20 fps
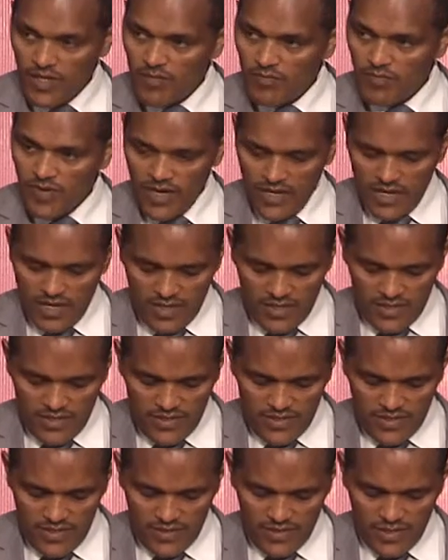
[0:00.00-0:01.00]
Packard
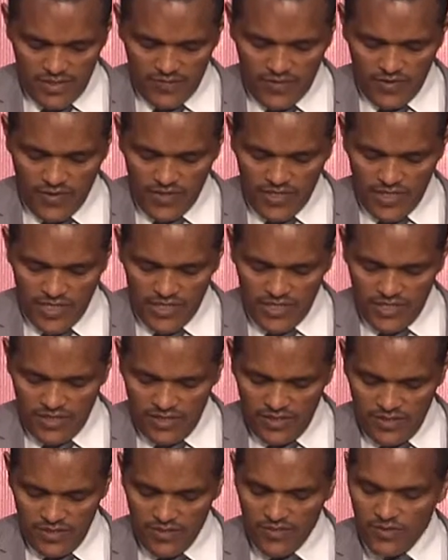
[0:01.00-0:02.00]
Foundation
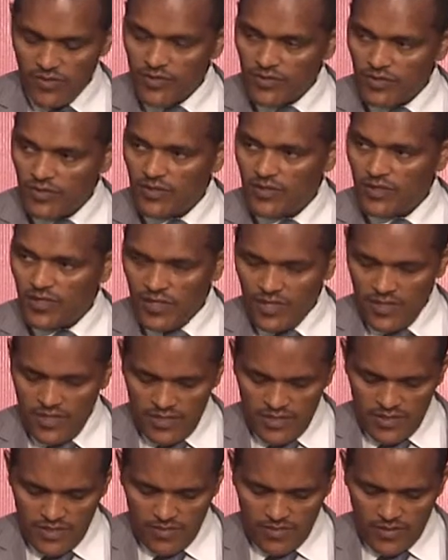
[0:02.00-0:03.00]
is also
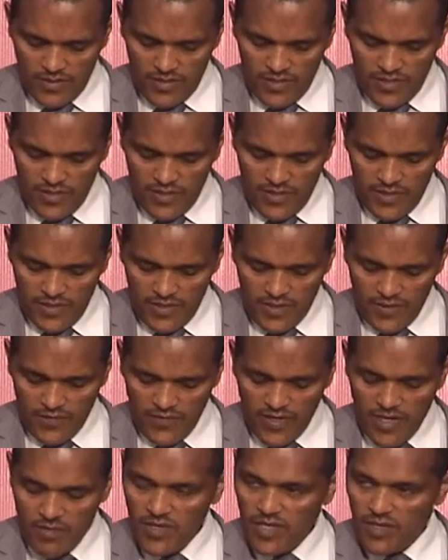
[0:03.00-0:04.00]
supporting
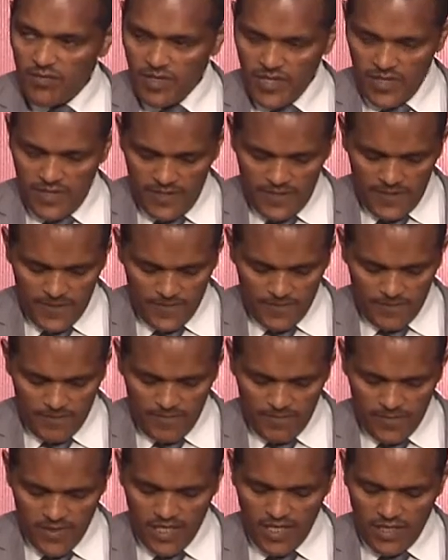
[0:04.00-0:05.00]
family planning,
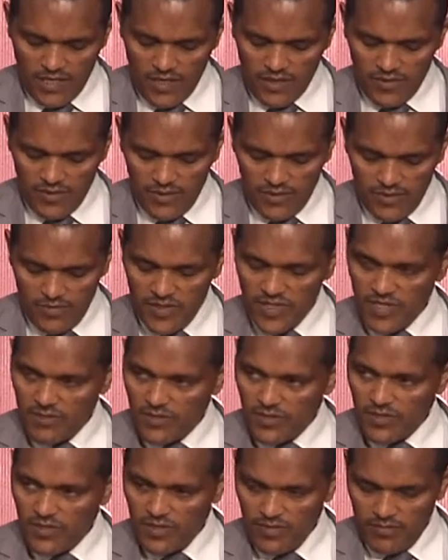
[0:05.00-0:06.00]
and that has also been
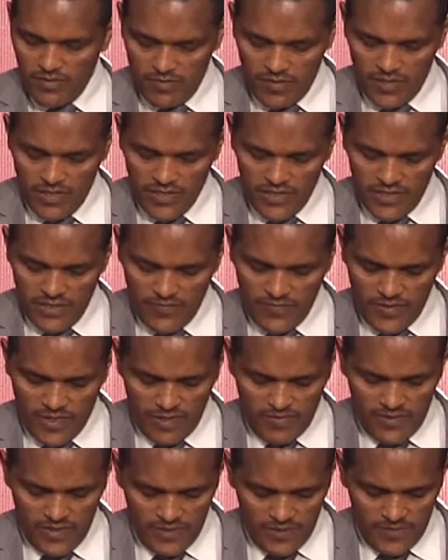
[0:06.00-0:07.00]
supporting population
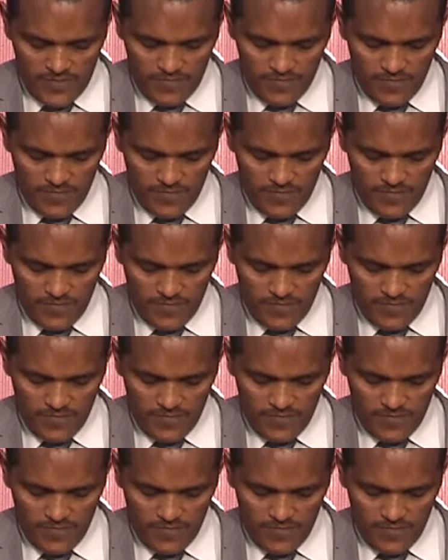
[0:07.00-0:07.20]
environment.